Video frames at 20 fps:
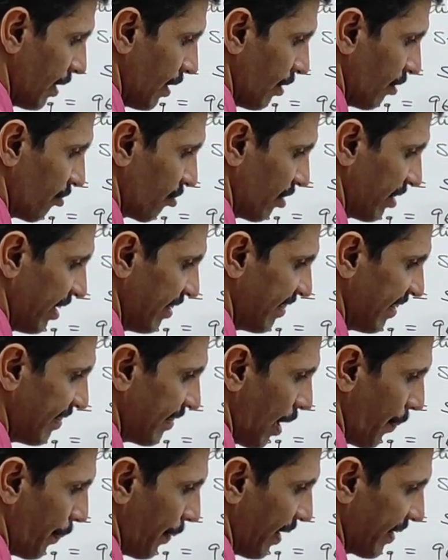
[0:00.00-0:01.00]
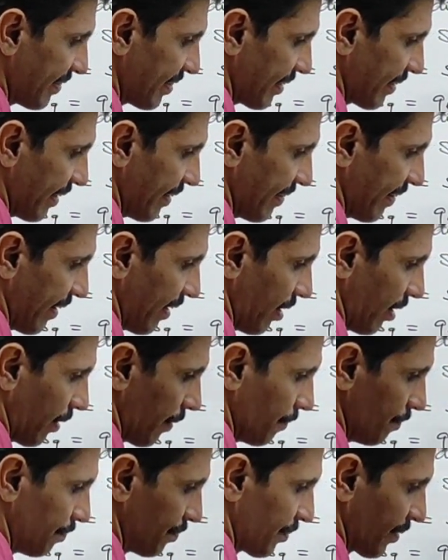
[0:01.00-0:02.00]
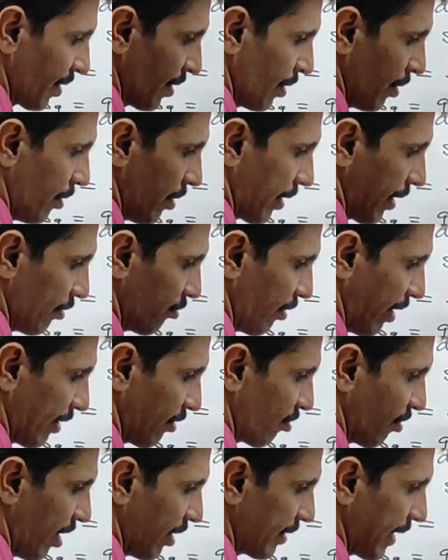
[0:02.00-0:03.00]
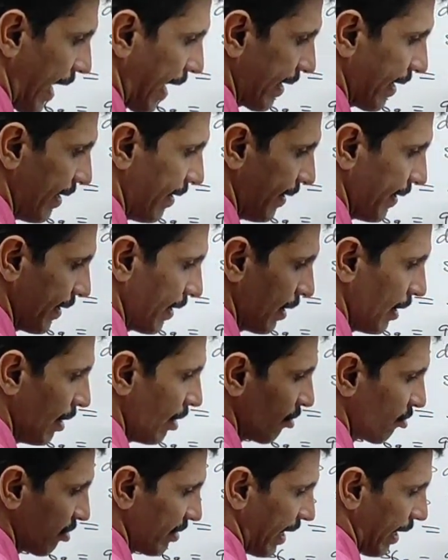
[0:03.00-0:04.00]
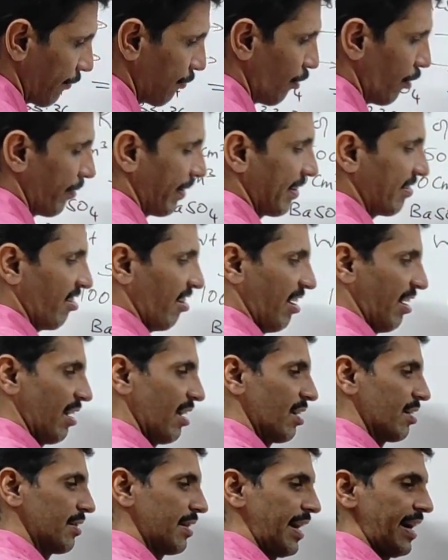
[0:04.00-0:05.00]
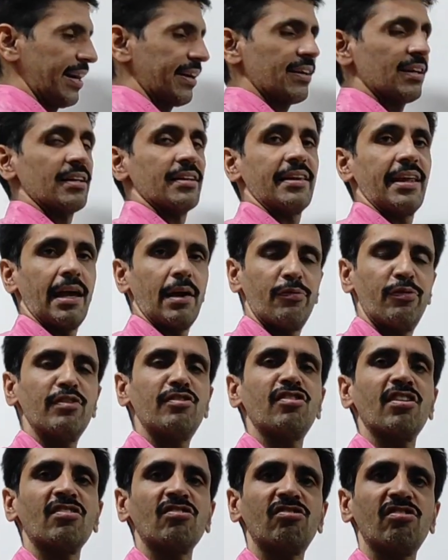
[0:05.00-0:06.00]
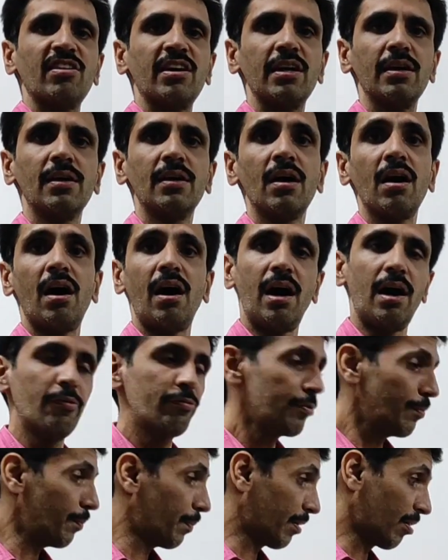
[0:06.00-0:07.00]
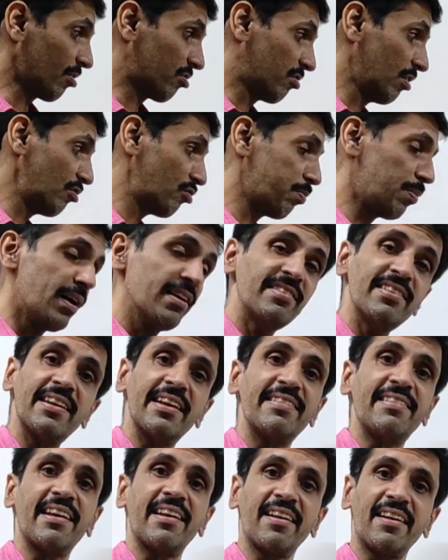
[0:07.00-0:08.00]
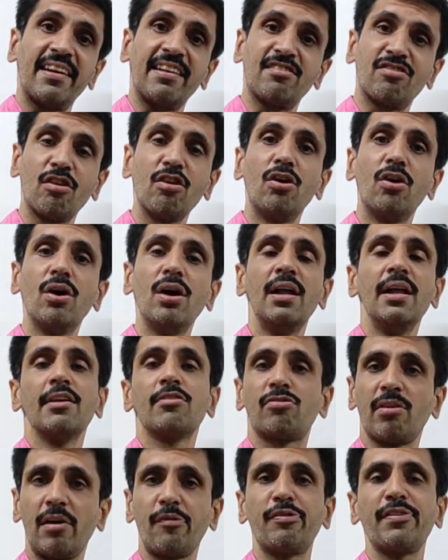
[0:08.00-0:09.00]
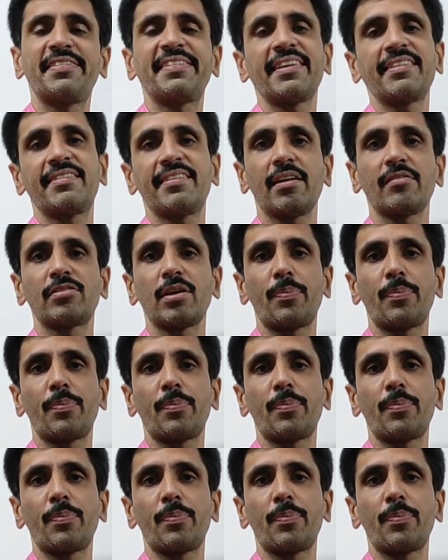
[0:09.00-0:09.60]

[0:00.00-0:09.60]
So this is the percentage error. Okay, so it's not that hard. So therefore we say that the efficiency of, because this percentage error is low, so efficiency of the